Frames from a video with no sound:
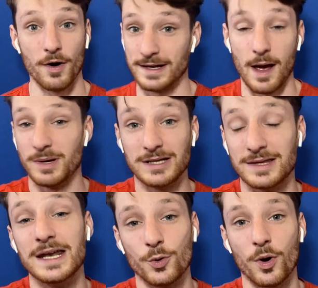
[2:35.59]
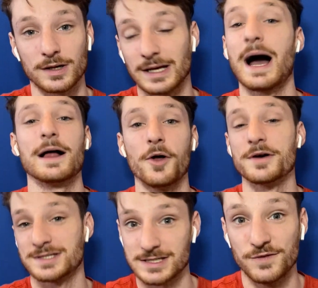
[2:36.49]
It didn't work. The guy
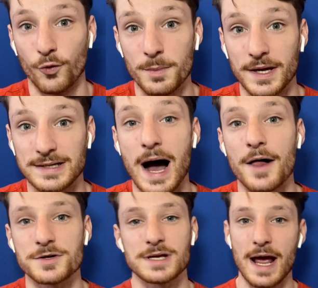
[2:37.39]
lost $64 million.